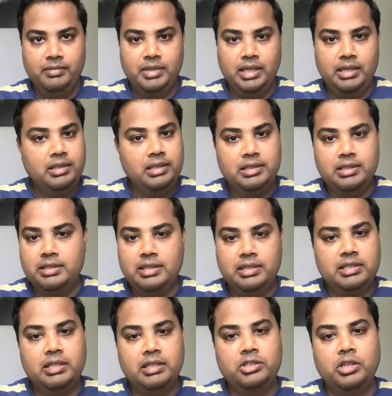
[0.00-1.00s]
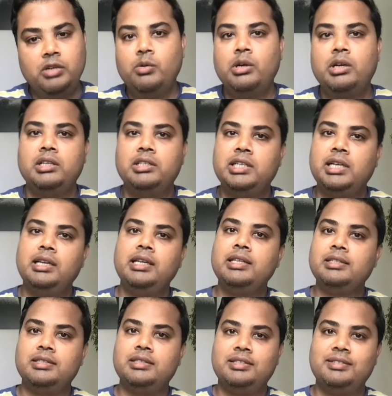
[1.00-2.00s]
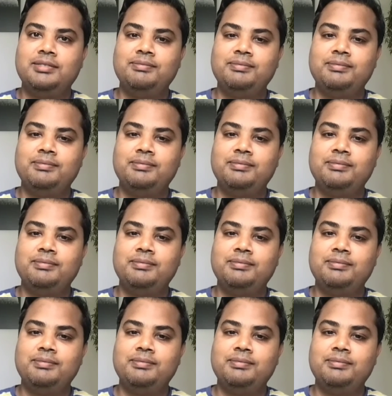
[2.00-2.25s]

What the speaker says: And this is essentially what agile is.